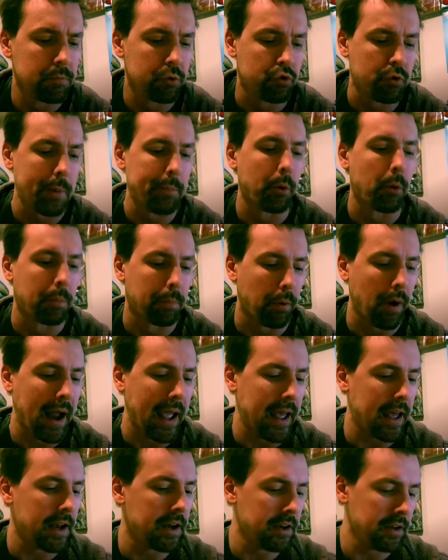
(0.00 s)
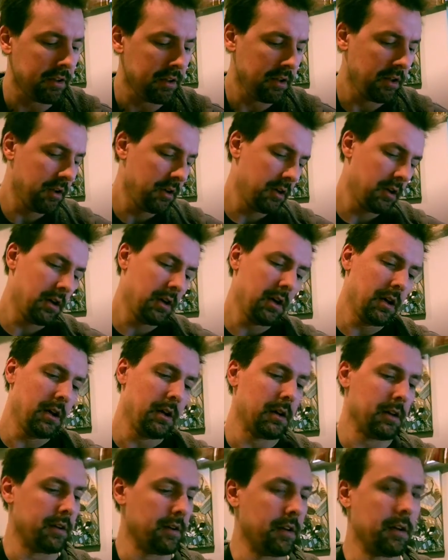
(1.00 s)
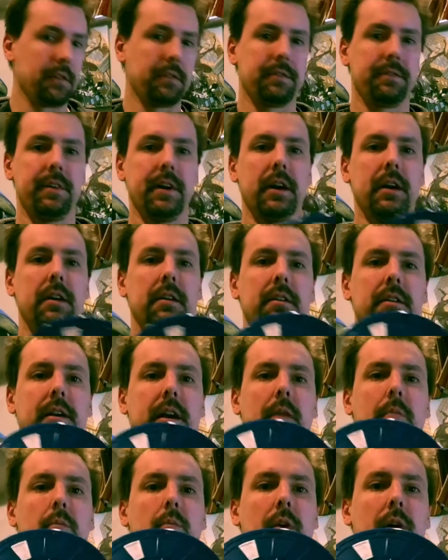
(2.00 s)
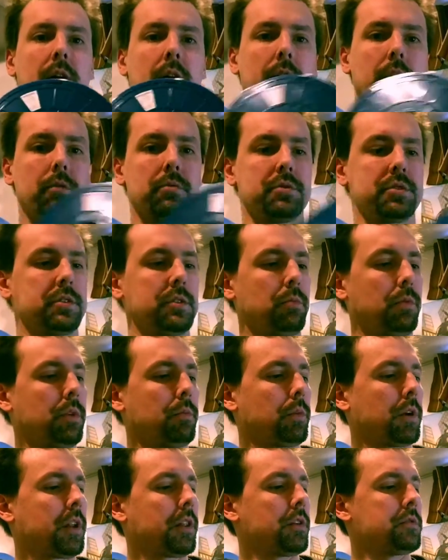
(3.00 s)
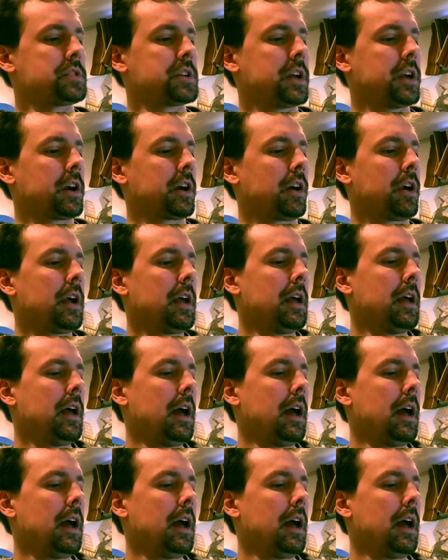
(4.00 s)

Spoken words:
Dremel brand. I've got one of those here.